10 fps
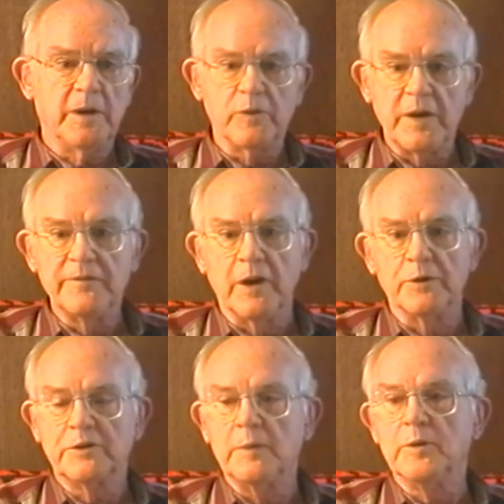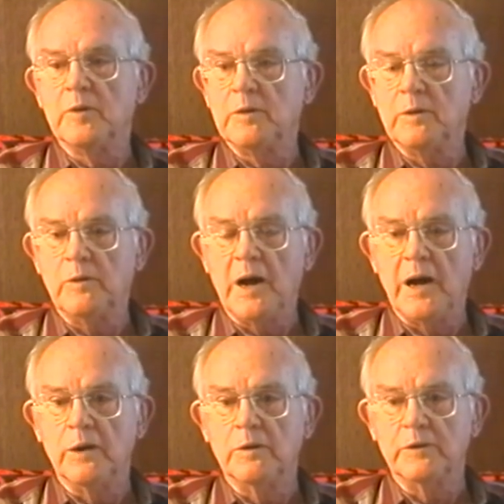my grandfather come to
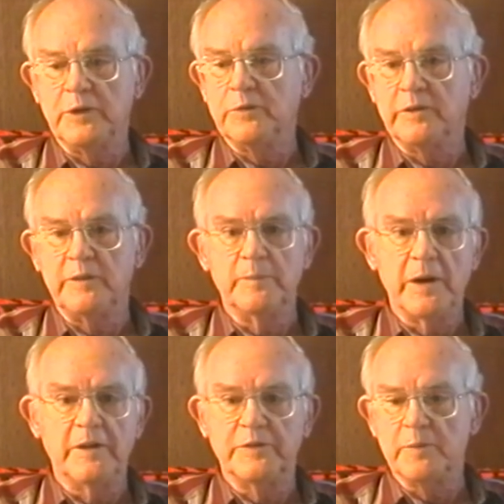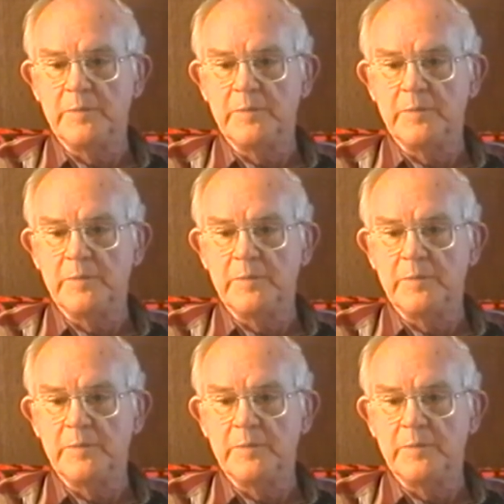Ohio because he was in Mar-